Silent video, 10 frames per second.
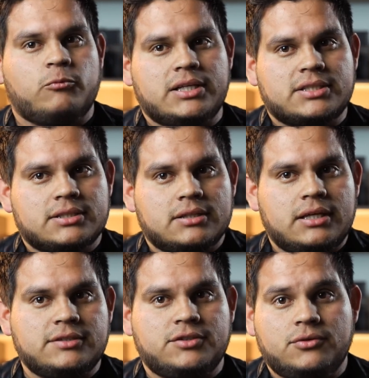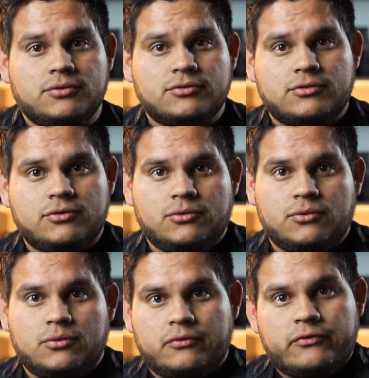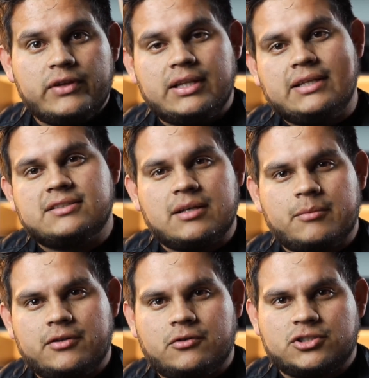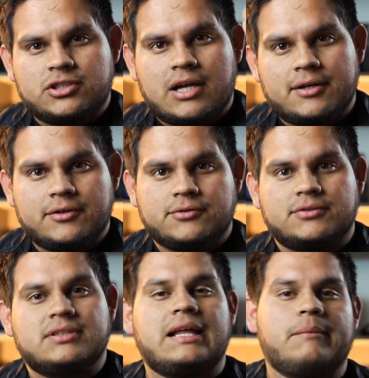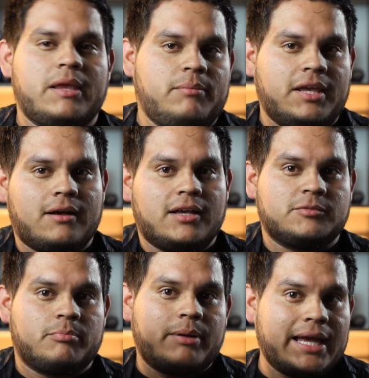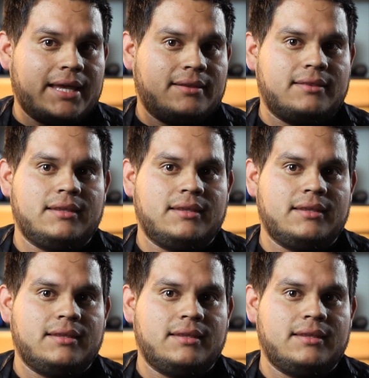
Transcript: which is used to fill in some of those shadows that may be caused by